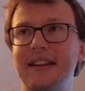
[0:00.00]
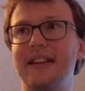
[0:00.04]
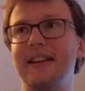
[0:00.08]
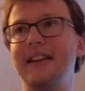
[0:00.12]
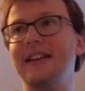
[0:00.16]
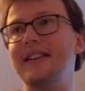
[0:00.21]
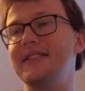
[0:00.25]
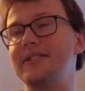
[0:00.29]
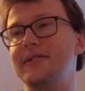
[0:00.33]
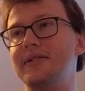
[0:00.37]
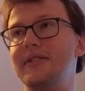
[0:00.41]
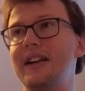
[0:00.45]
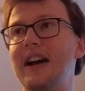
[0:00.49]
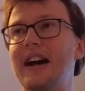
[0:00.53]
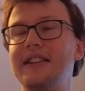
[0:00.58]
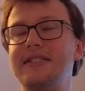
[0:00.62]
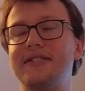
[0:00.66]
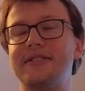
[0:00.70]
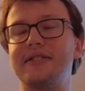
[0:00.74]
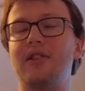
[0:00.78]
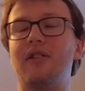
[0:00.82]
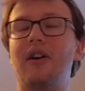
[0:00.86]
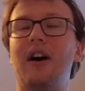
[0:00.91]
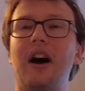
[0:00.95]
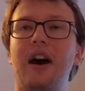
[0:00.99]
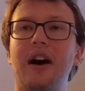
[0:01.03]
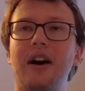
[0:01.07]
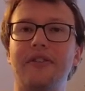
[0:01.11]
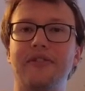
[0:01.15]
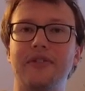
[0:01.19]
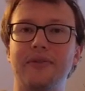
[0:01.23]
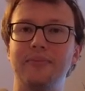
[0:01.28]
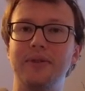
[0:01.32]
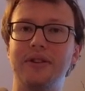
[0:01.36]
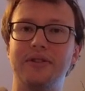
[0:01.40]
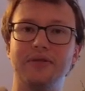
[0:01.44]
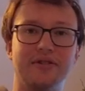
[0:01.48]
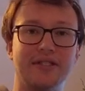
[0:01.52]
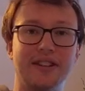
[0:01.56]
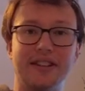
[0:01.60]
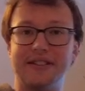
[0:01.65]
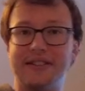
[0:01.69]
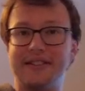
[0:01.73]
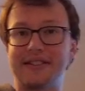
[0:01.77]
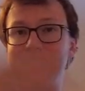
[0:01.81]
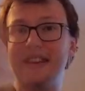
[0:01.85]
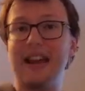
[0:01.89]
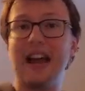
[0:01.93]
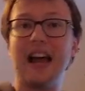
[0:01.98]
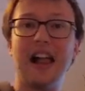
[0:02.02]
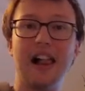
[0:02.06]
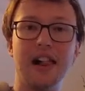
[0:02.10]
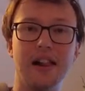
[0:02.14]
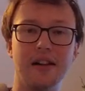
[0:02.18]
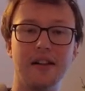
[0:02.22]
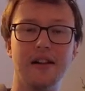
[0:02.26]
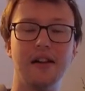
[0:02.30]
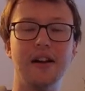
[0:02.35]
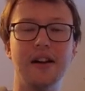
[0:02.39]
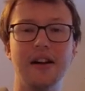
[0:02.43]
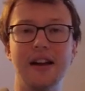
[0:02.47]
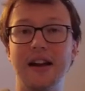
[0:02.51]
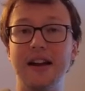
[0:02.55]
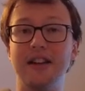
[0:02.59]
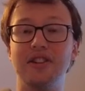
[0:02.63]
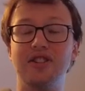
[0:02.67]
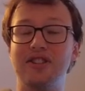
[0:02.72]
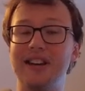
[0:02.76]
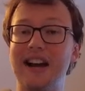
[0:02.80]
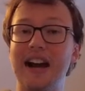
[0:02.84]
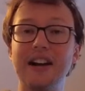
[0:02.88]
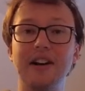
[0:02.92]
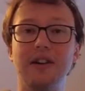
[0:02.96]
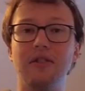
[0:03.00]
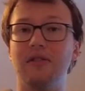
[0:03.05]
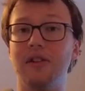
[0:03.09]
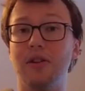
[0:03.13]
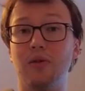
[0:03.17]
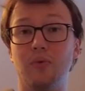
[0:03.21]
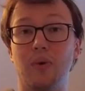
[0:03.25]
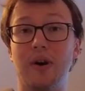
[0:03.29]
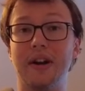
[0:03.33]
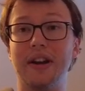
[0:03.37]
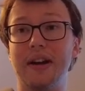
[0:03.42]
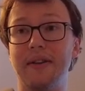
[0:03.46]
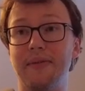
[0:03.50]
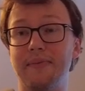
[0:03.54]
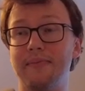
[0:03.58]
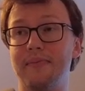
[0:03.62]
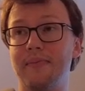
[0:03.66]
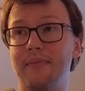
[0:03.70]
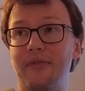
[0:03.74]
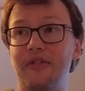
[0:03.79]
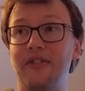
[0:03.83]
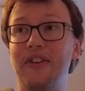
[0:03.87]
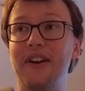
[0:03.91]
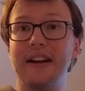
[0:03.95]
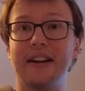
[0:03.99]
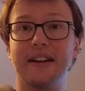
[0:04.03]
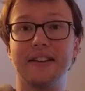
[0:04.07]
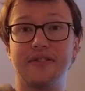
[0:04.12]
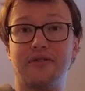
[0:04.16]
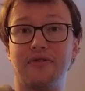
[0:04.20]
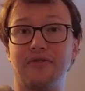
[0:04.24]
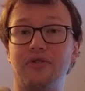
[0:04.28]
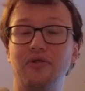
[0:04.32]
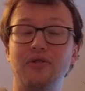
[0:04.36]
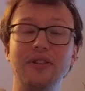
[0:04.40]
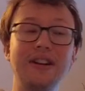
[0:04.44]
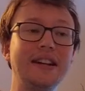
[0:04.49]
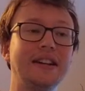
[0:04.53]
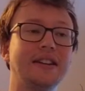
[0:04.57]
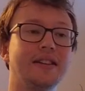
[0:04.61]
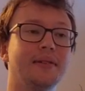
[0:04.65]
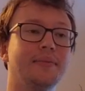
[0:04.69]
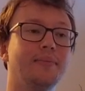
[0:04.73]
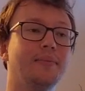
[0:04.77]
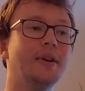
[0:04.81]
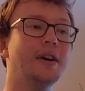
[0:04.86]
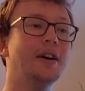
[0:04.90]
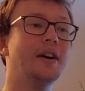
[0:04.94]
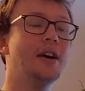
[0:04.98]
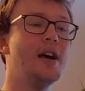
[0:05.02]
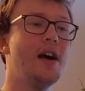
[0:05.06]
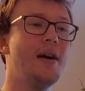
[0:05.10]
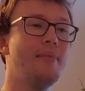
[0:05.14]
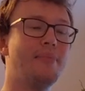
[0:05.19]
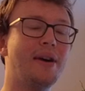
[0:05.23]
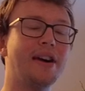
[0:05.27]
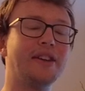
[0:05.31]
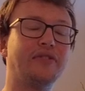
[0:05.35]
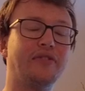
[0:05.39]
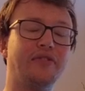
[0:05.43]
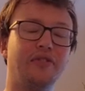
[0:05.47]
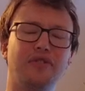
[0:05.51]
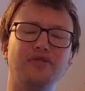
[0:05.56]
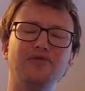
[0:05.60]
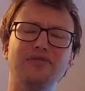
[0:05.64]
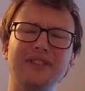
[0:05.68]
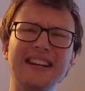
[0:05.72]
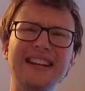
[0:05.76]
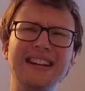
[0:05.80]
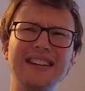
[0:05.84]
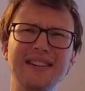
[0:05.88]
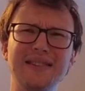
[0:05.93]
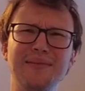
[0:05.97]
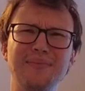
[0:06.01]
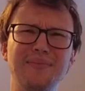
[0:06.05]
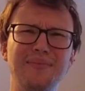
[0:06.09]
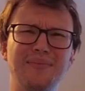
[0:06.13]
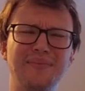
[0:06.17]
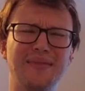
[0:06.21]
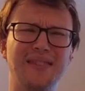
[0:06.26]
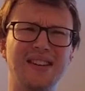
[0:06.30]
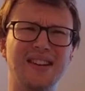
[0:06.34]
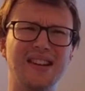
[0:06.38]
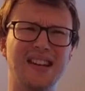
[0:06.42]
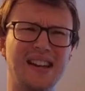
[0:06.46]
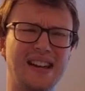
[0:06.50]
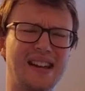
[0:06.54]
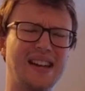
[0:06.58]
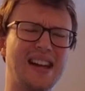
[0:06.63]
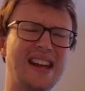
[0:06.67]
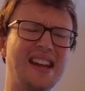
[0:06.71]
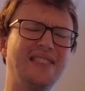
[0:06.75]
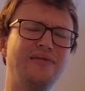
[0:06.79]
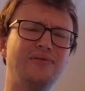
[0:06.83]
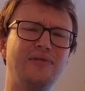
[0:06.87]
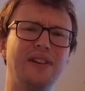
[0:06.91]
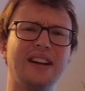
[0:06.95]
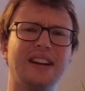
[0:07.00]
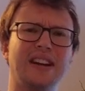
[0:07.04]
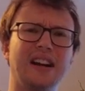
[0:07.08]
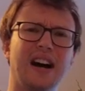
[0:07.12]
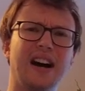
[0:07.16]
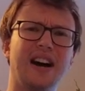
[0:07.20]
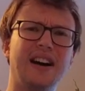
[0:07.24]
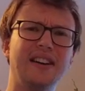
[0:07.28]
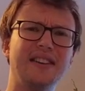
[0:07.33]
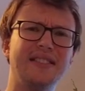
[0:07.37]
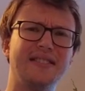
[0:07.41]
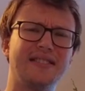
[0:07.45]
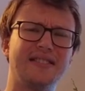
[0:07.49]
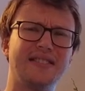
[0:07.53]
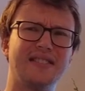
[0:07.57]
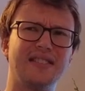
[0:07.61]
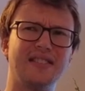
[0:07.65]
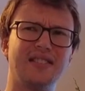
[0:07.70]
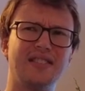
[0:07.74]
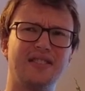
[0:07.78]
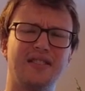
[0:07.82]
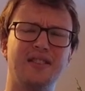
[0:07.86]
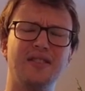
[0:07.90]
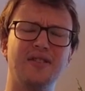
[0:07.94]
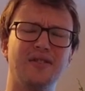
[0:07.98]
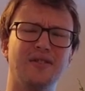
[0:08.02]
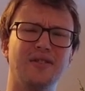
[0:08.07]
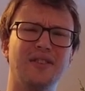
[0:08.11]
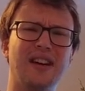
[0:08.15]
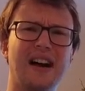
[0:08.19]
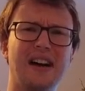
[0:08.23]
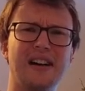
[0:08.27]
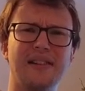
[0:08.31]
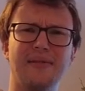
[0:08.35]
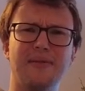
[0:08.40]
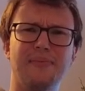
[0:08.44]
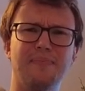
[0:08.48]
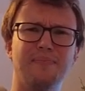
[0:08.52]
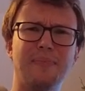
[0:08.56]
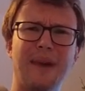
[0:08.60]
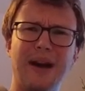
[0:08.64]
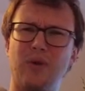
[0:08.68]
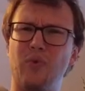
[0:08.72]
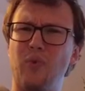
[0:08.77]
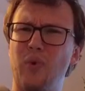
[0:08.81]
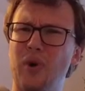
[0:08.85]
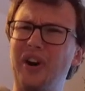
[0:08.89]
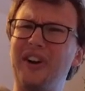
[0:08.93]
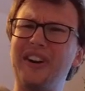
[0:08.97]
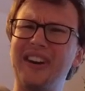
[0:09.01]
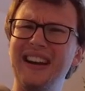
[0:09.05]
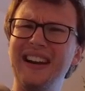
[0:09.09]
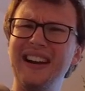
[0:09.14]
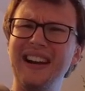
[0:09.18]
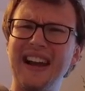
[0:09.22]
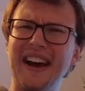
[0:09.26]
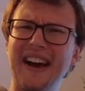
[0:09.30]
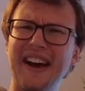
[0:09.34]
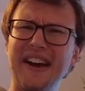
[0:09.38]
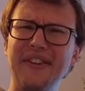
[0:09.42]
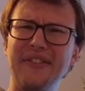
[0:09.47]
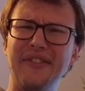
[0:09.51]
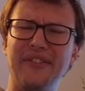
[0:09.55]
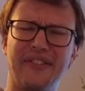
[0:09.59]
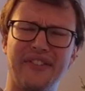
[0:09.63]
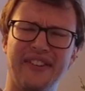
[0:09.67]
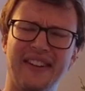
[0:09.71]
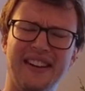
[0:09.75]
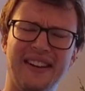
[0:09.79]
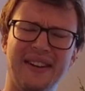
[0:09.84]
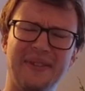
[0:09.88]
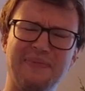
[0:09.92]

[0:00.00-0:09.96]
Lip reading: it is not so hard for me to just tell in general what I think is freedom, but freedom in regards to my working life,